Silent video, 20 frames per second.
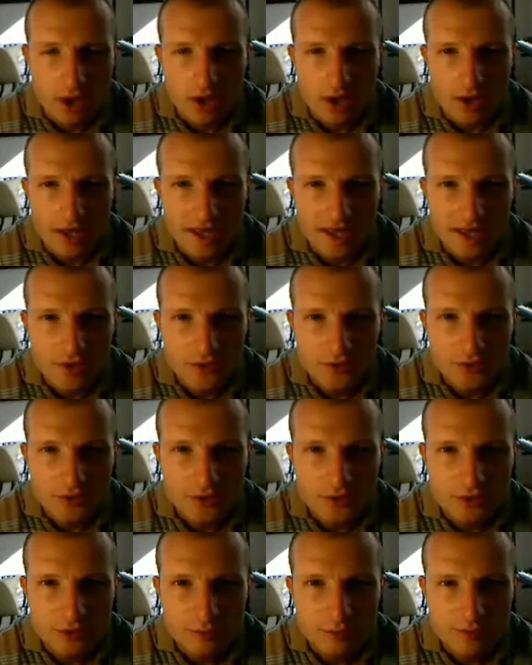En
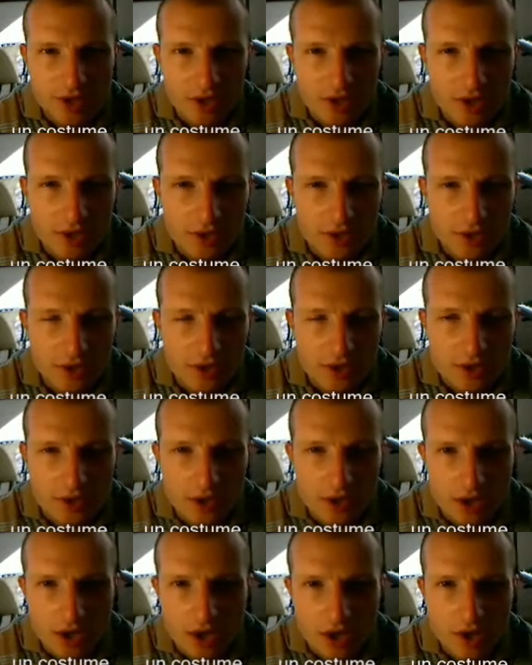costume.
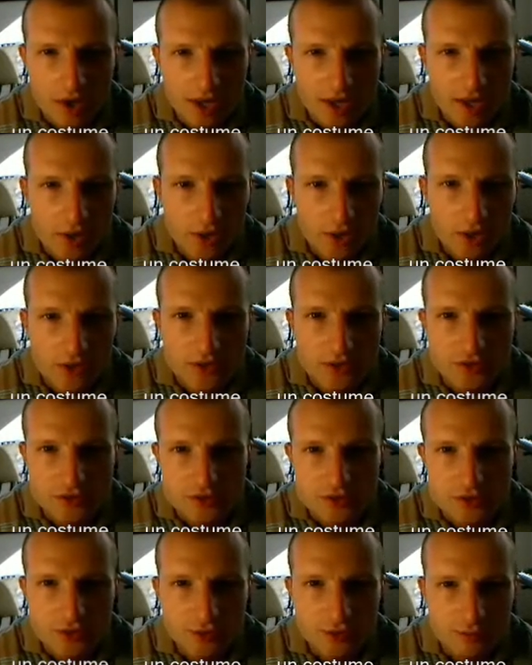En
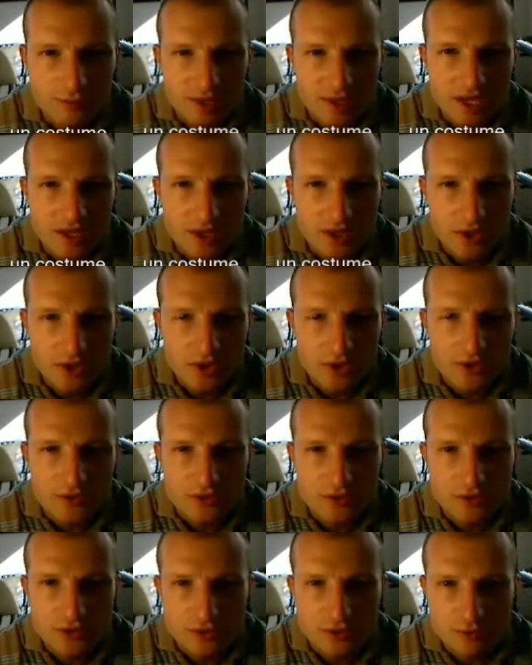costume,
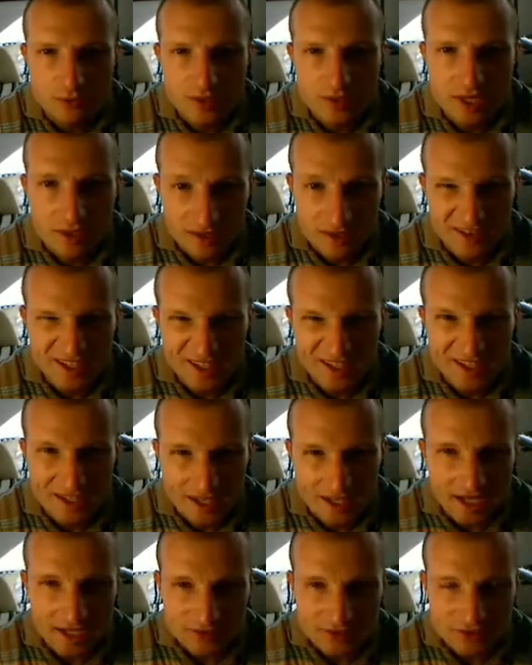costume, like a
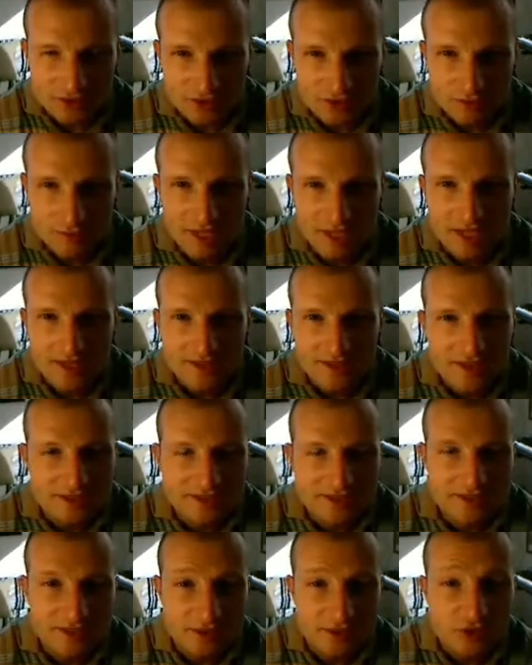costume,
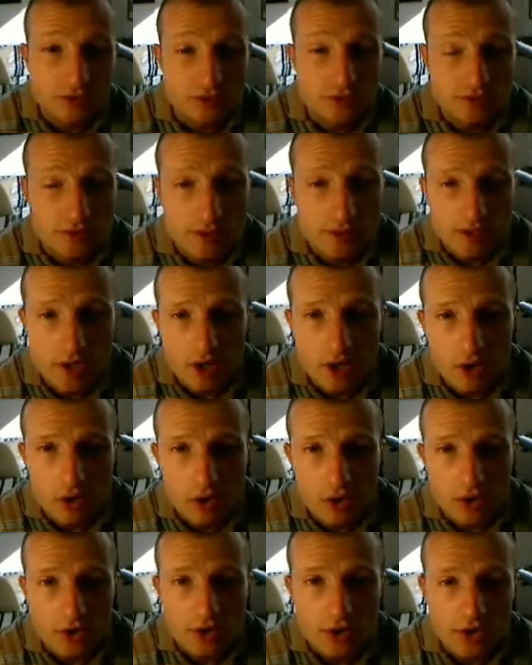that's a suit,
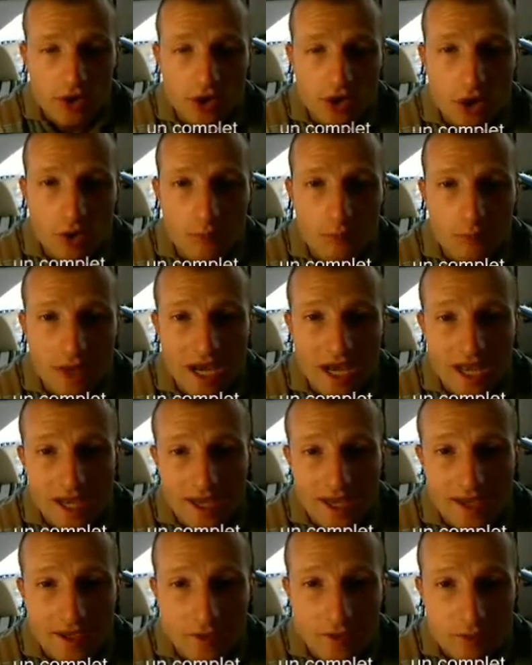or
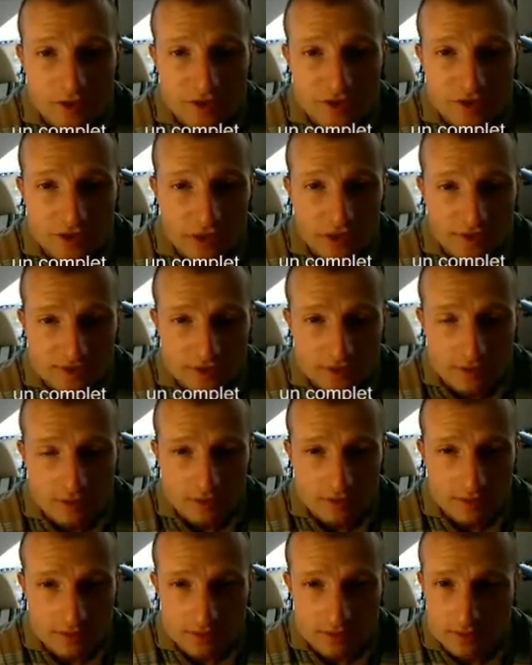complet, which is
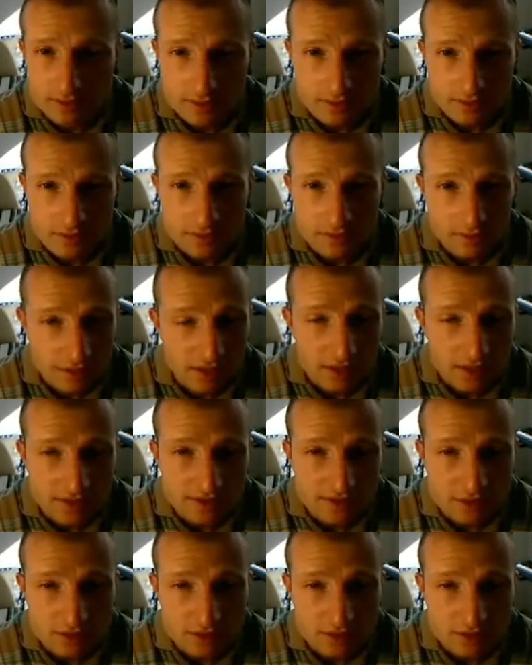also a